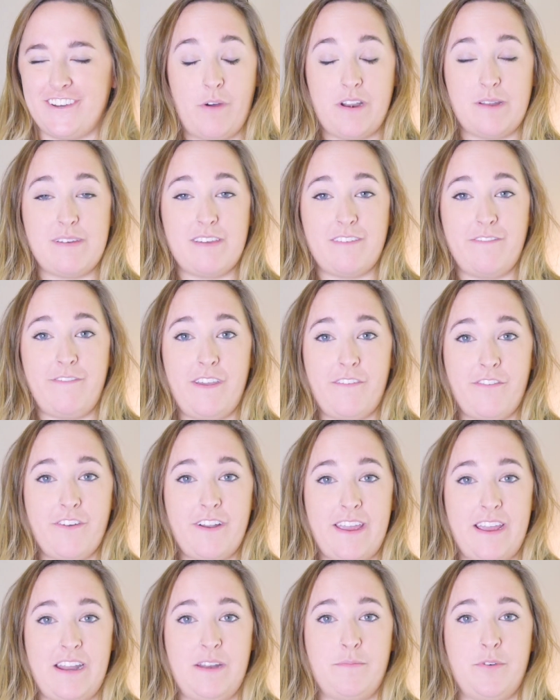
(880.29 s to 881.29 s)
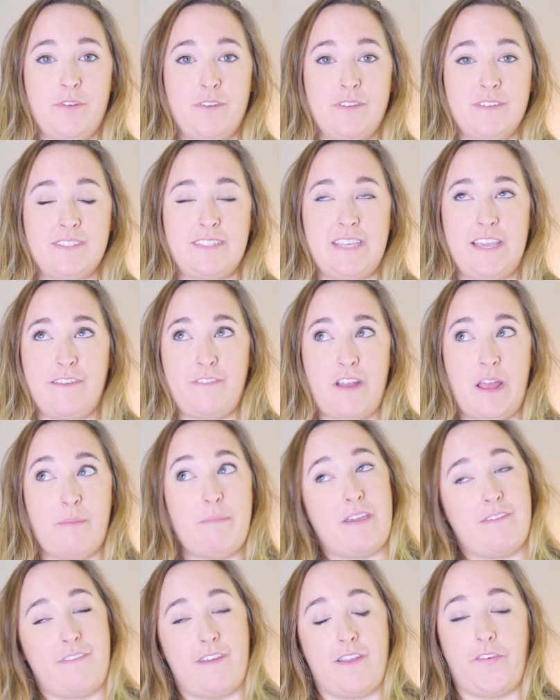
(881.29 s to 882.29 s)
One of my favorite animals, if not
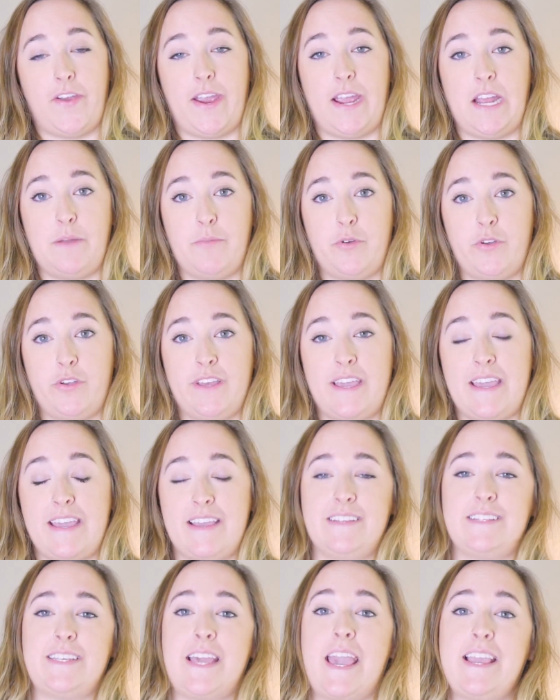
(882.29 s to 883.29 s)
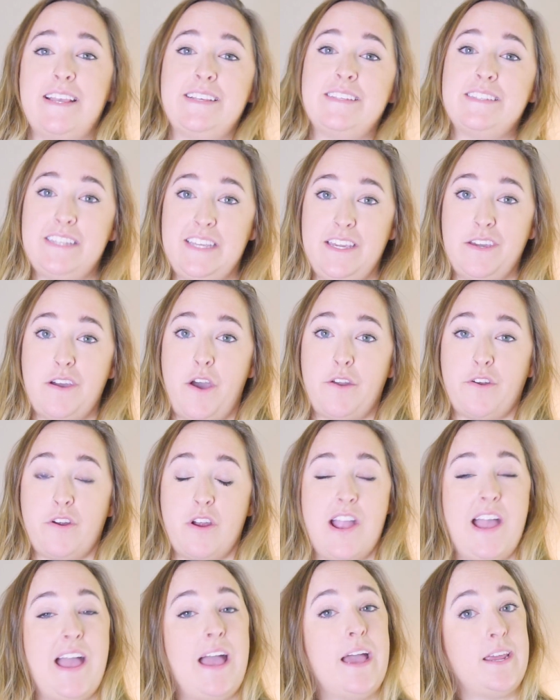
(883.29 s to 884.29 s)
my favorite animal, is a sea otter.